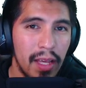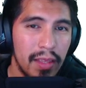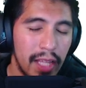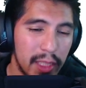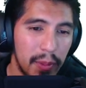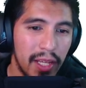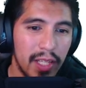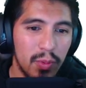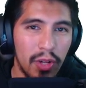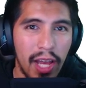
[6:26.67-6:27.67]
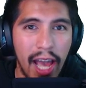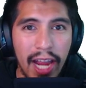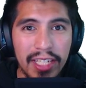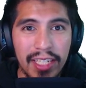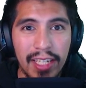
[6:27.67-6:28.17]
That's because we're not
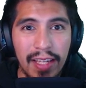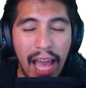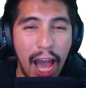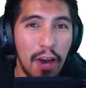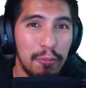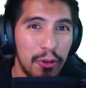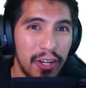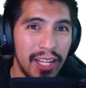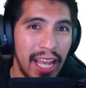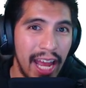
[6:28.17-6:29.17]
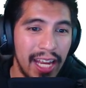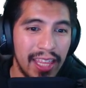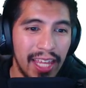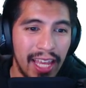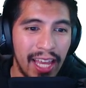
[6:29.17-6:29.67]
actually outputting
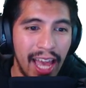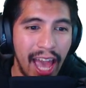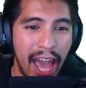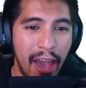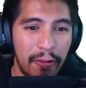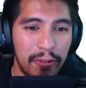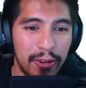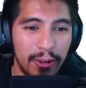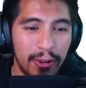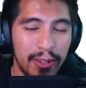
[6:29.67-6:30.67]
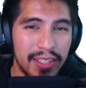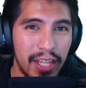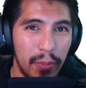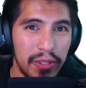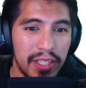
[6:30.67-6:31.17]
anything after
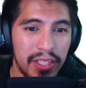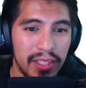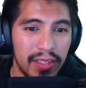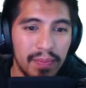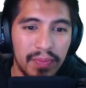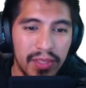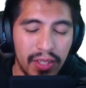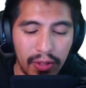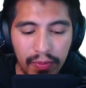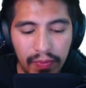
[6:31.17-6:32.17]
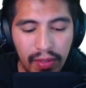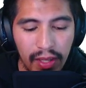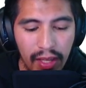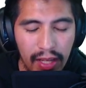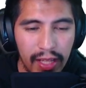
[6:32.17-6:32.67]
set precision. So
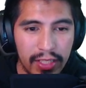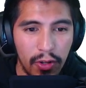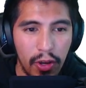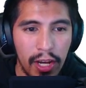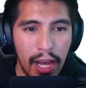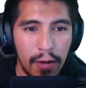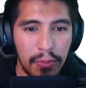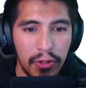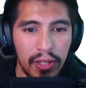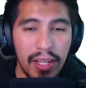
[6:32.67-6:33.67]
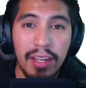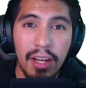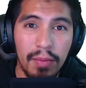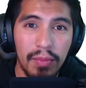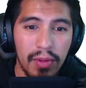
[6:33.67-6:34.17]
let's go ahead and output
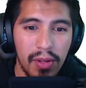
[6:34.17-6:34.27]
num.